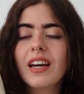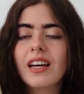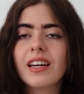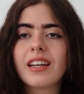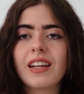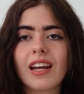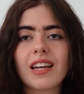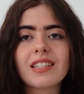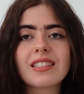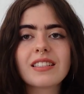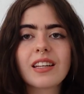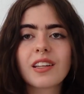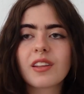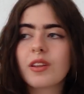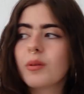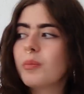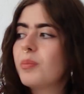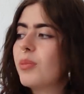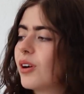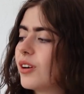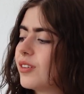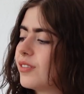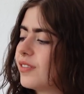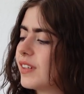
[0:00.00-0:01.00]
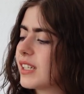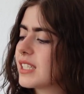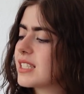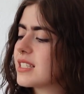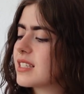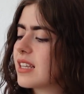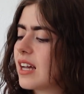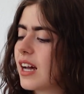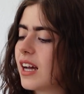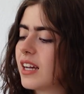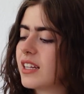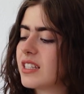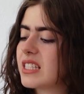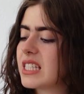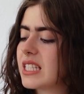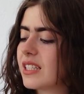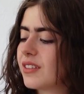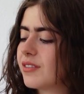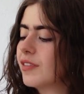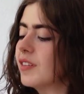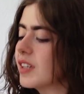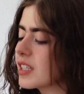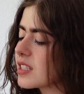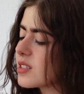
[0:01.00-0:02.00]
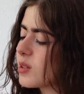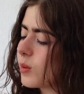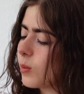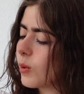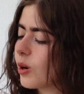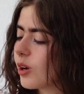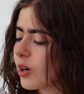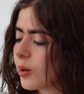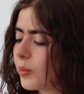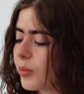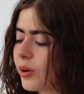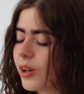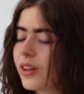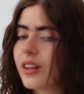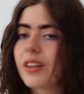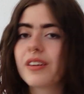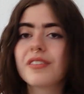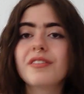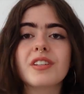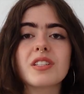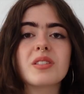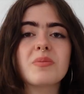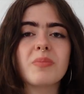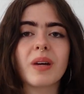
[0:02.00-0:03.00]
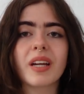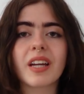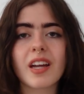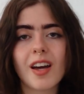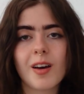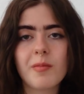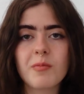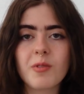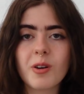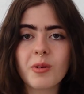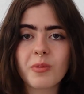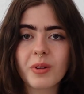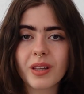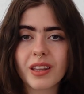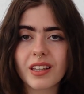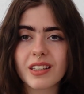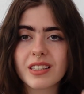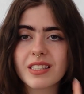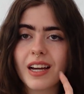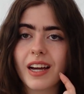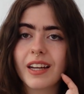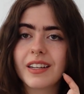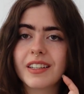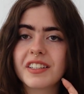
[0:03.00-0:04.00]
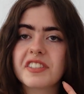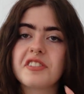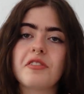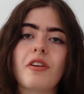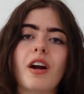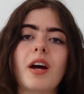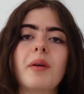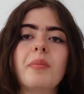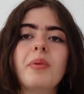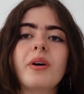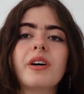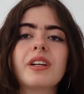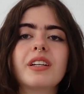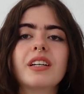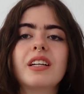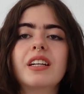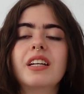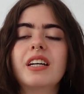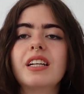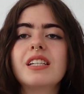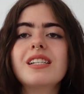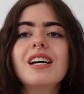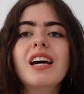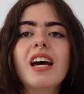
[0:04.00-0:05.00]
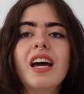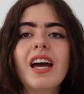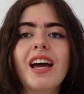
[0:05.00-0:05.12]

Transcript: It has like the perfect size. It fits a water bottle, it fits my camera with a tiny tripod in it.